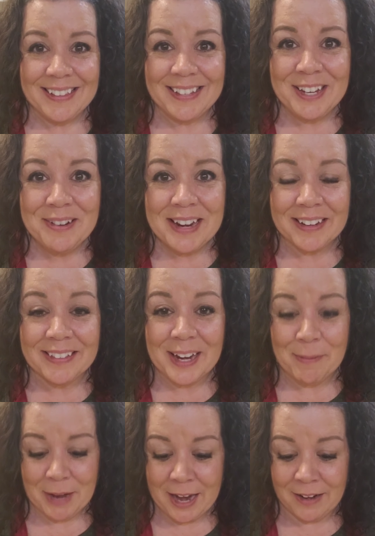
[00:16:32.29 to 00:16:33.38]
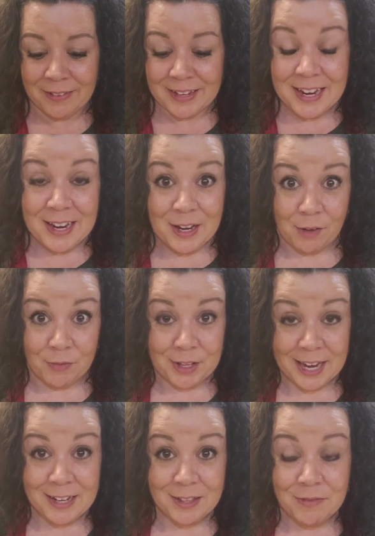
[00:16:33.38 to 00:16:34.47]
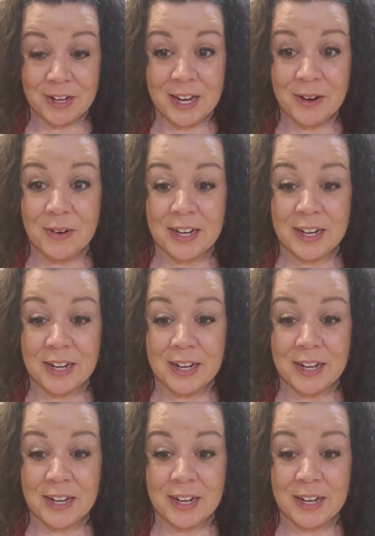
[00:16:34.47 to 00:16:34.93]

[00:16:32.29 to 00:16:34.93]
See you next time, guys. If you like the video,